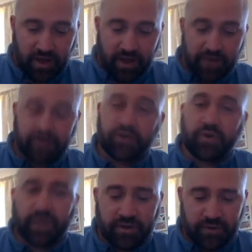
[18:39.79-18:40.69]
Another
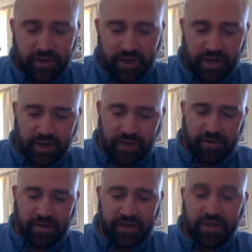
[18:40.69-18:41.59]
quick note.
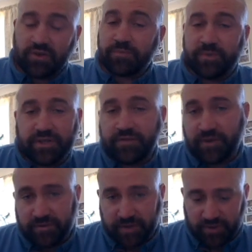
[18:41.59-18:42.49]
In your
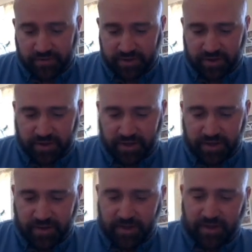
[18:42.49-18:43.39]
specific field of study,
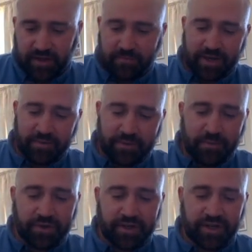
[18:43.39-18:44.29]
there may be
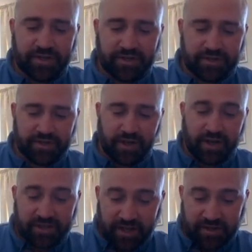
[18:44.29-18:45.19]
modernists
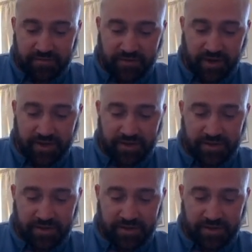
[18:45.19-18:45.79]
identified